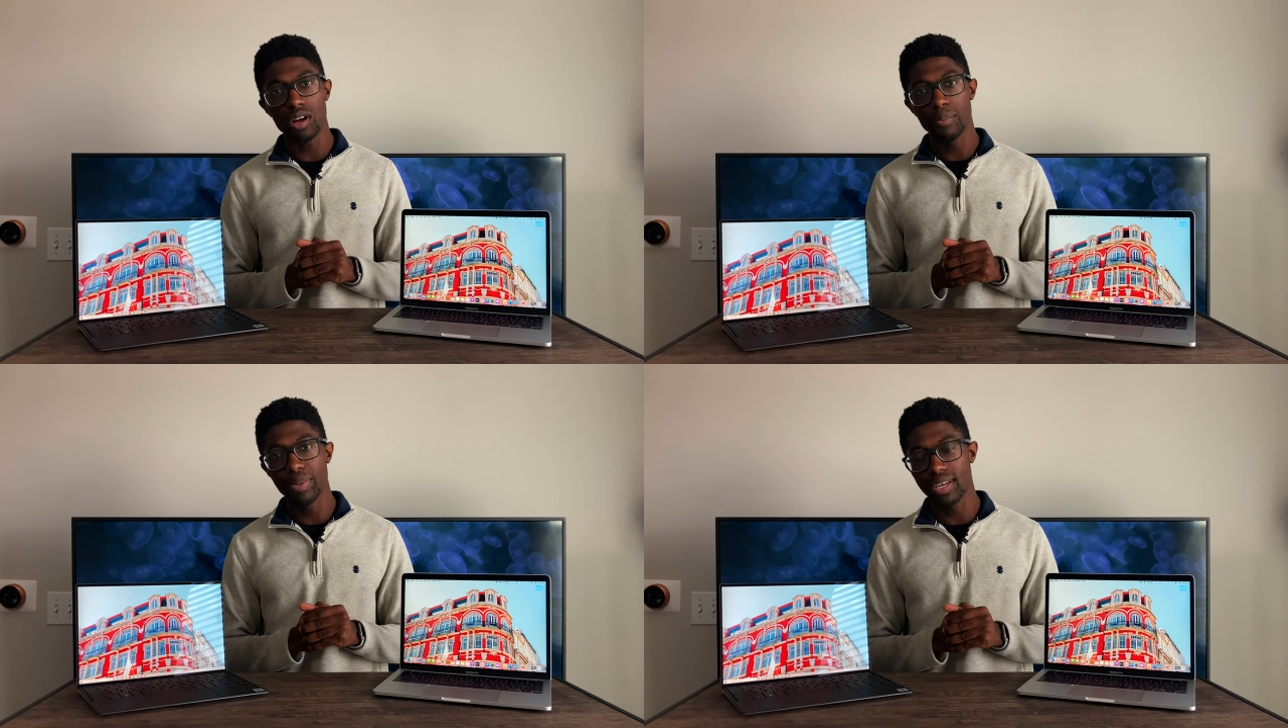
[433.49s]

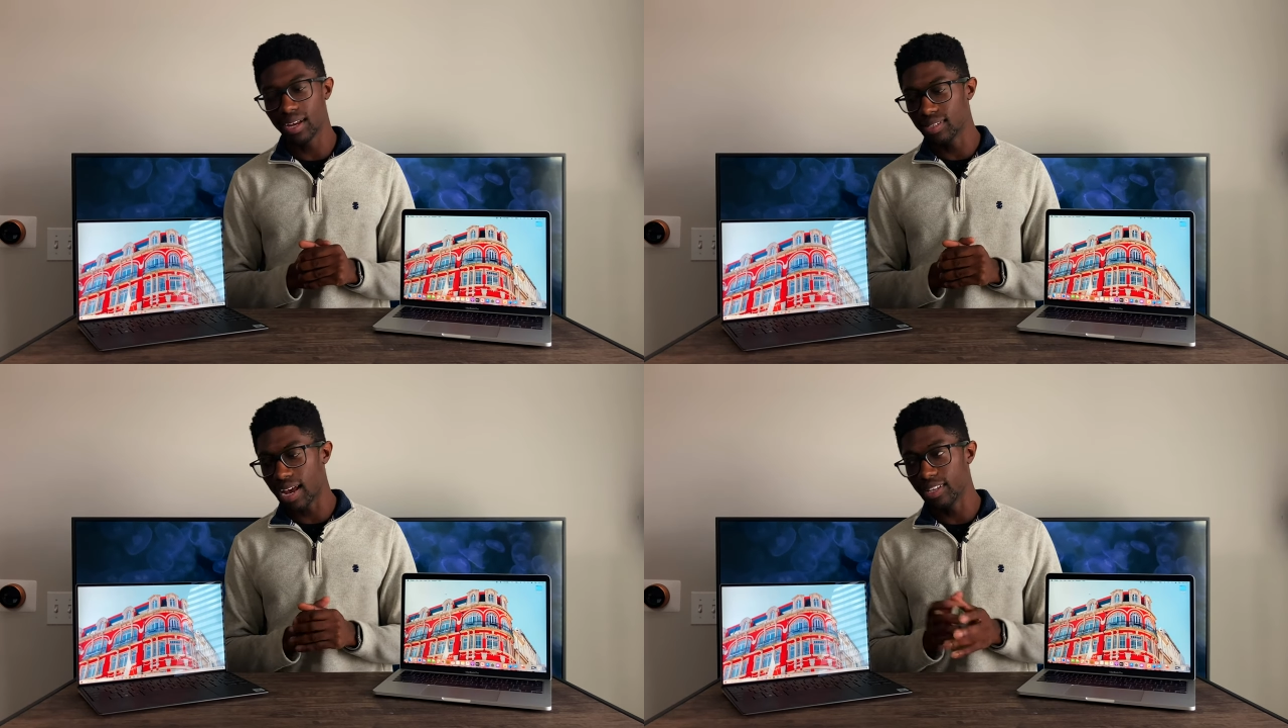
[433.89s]

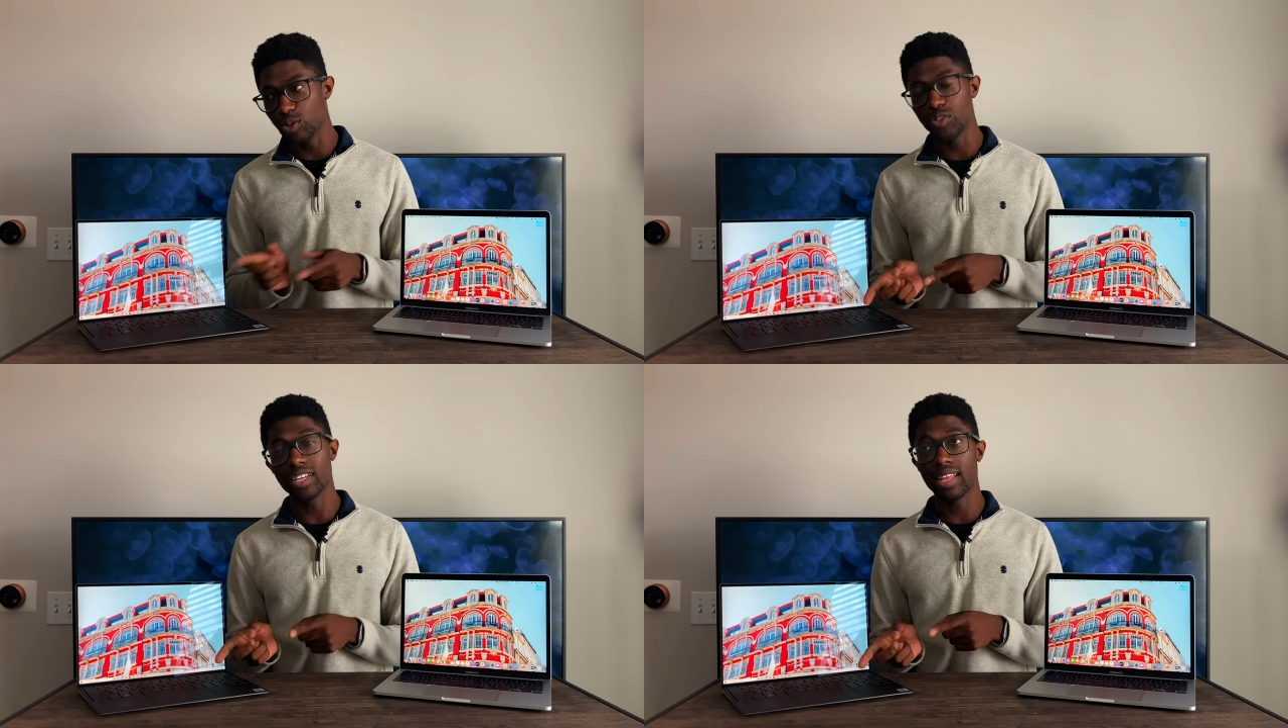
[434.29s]
because I do
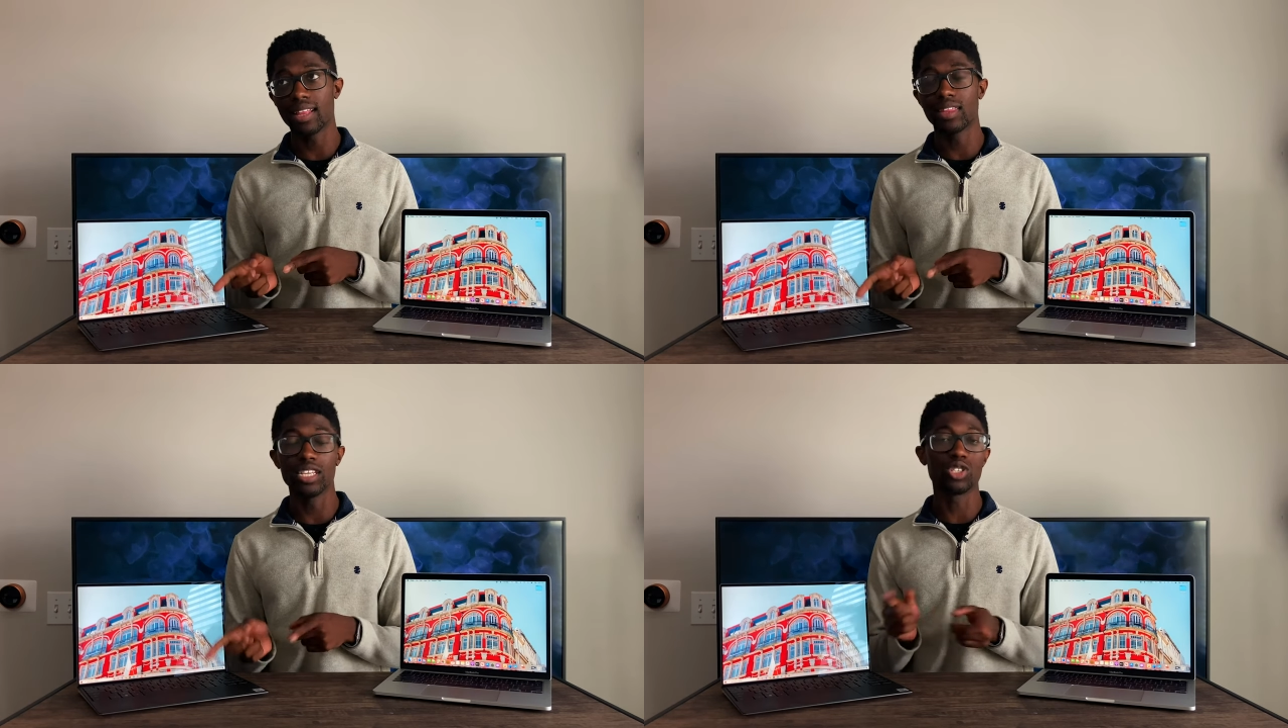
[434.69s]
think
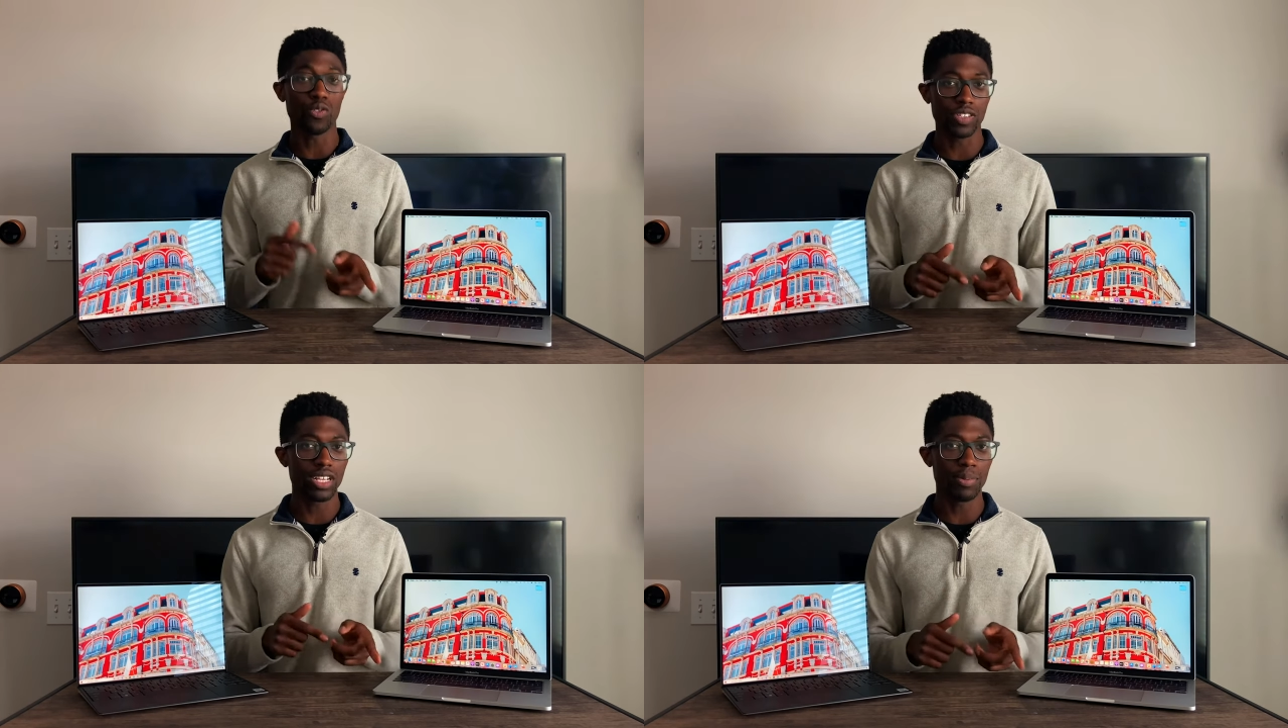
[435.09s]
that the
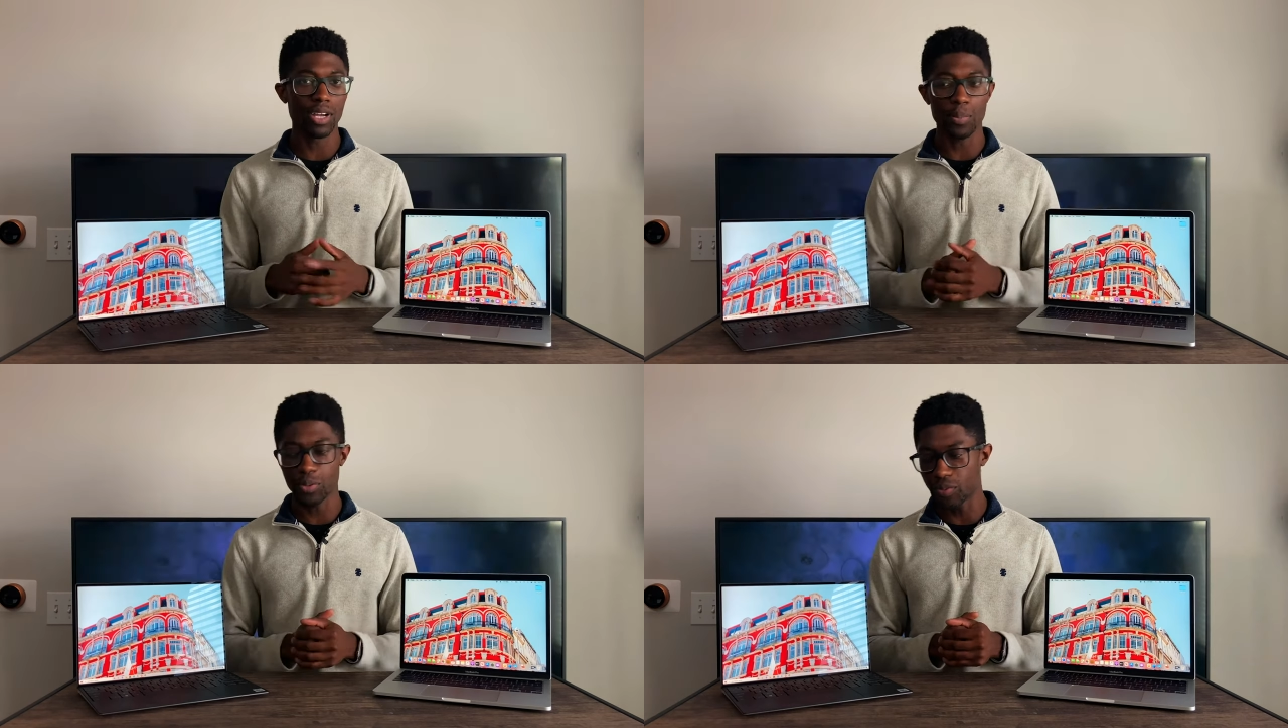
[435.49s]
Surface
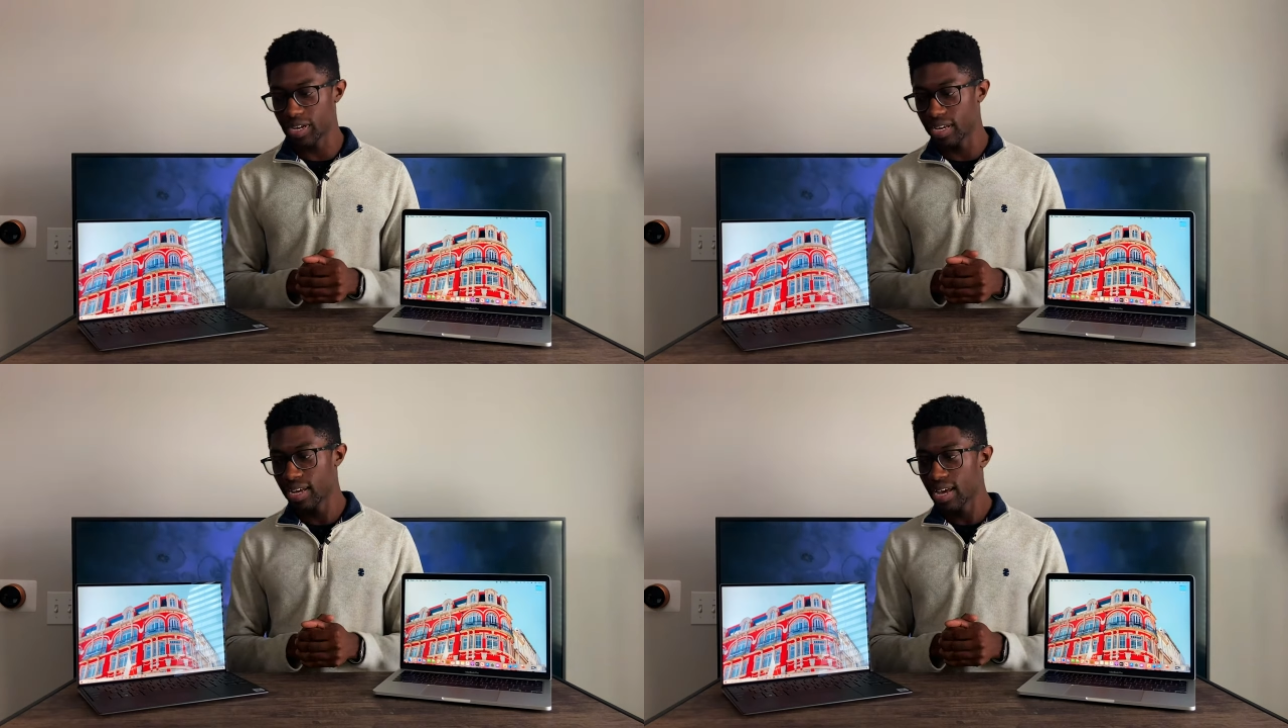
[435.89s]
Laptop 3